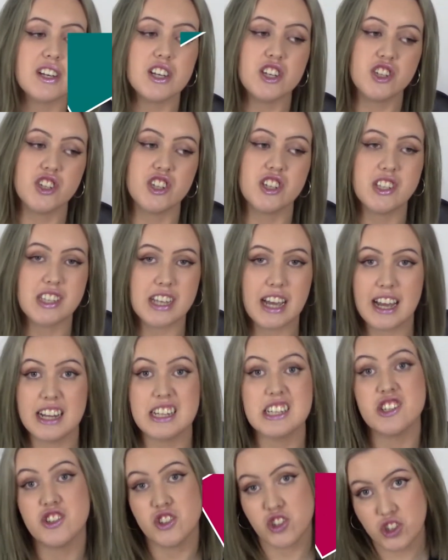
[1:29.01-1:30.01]
is just
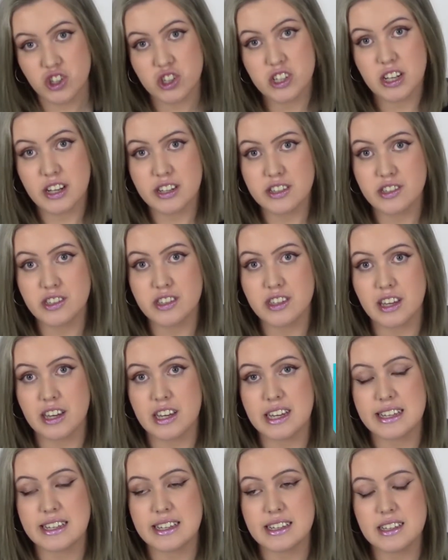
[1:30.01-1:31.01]
adding sugar to
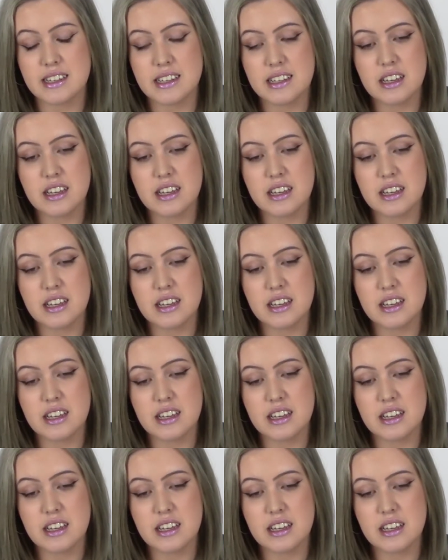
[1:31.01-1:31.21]
their